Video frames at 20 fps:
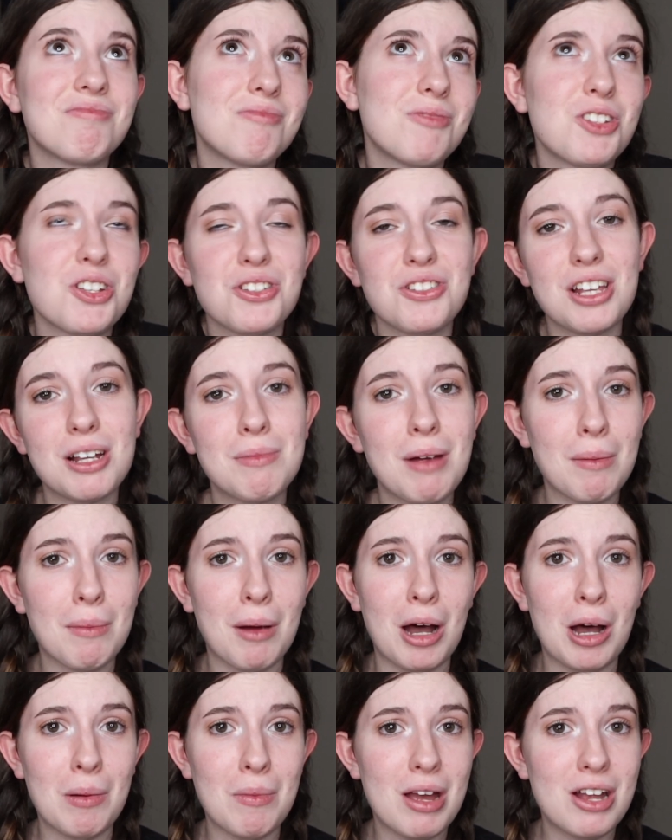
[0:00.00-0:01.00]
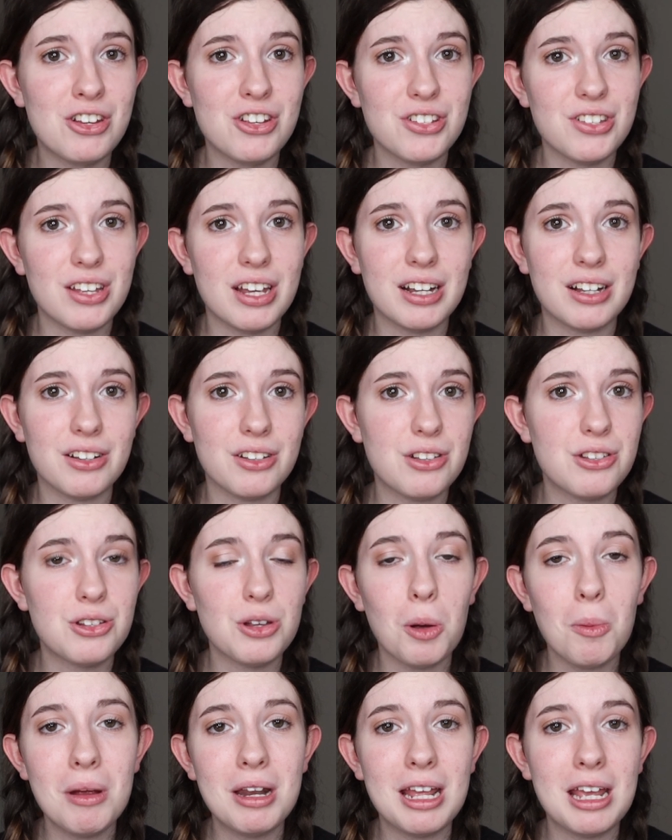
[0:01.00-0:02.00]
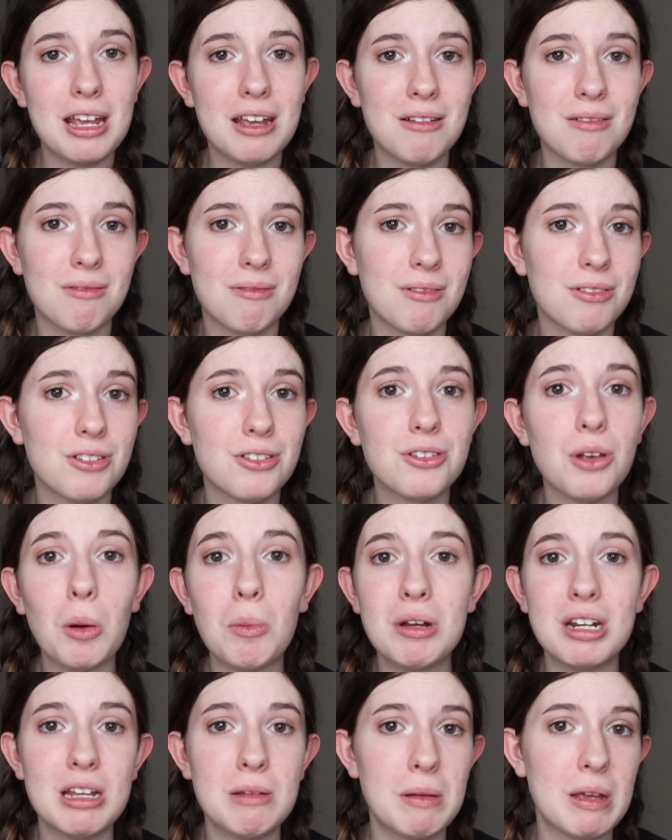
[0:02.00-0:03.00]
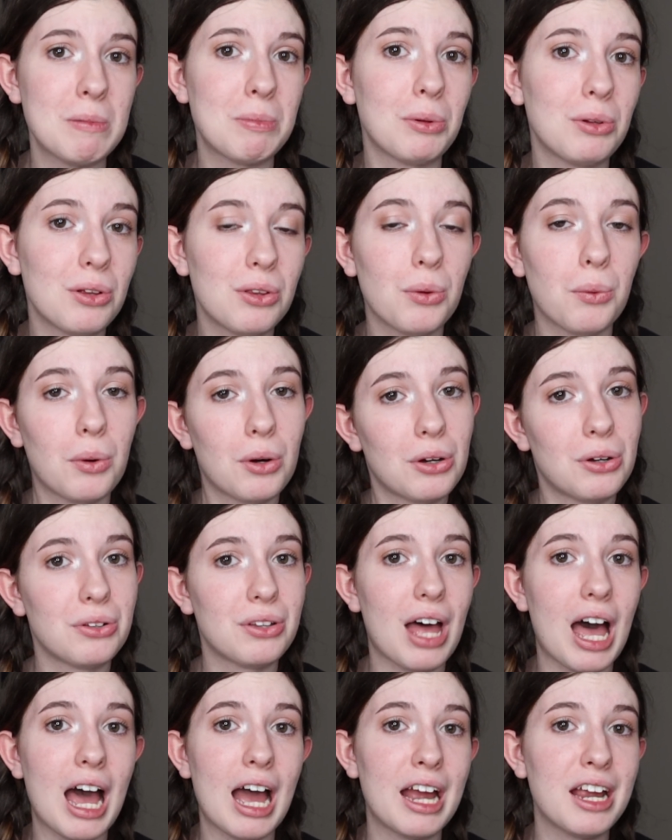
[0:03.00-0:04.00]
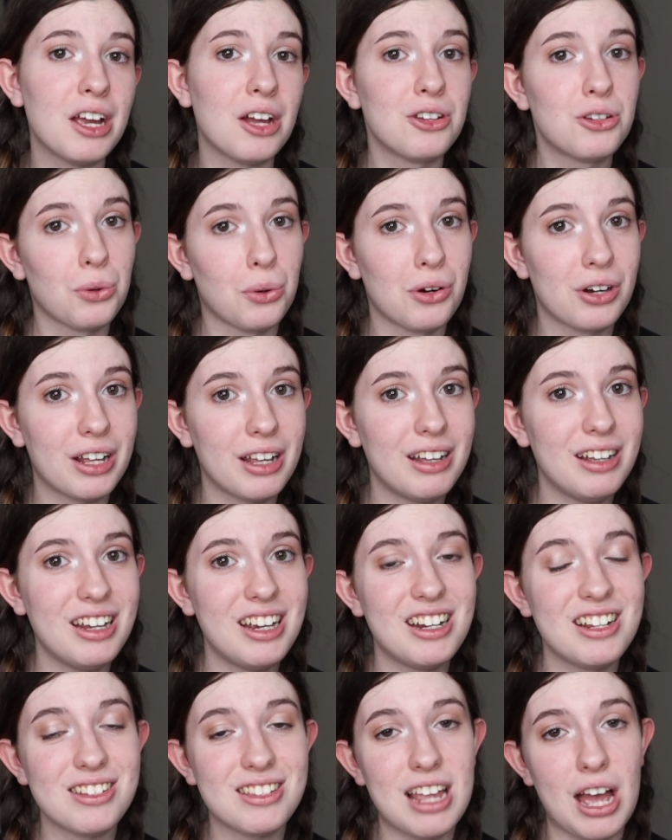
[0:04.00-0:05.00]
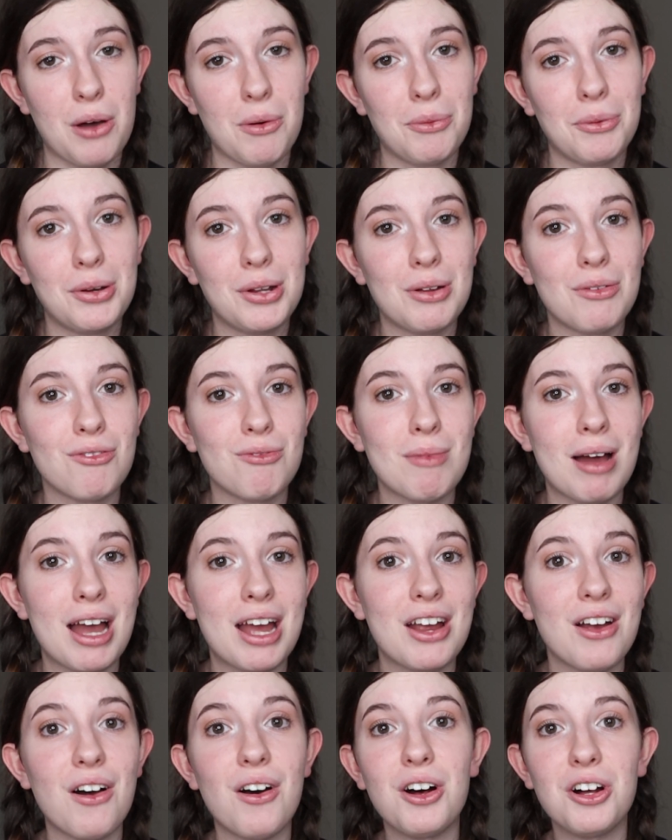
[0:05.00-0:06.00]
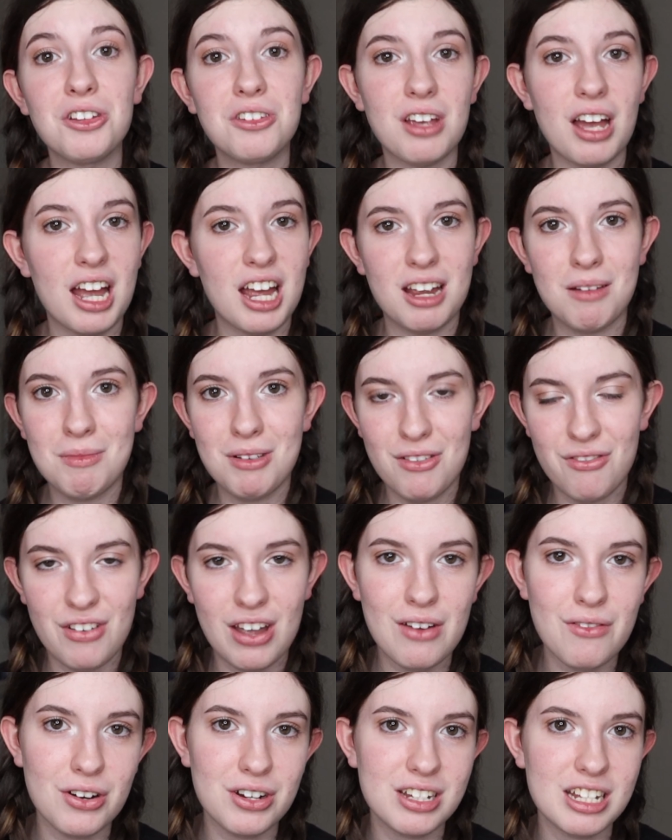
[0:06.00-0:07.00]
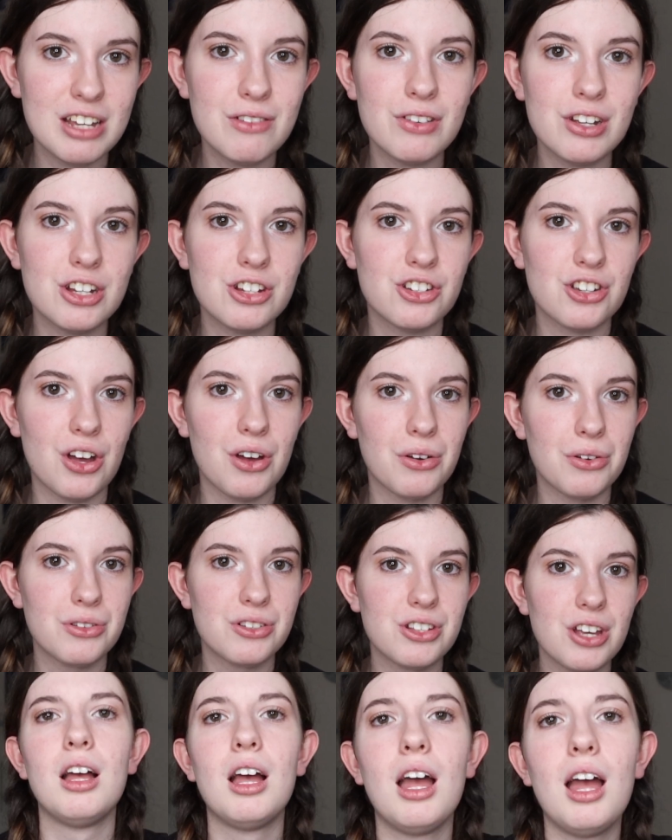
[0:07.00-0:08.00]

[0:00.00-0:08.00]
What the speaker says: just like my mom, and just like so many people in the world, I adored it. It is now one of my all-time favorite TV shows.